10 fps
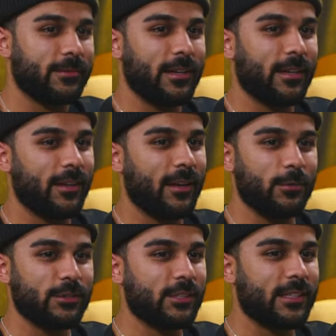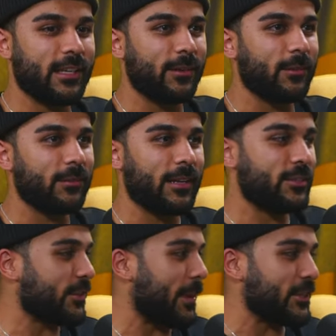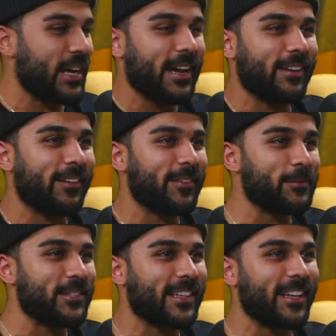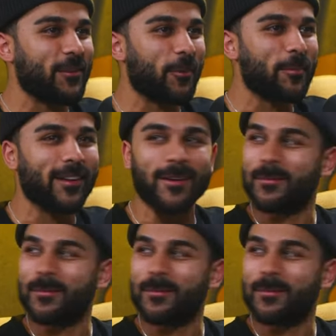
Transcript: yeah, I was just getting. I took my jacket off. I'm just getting warmed up.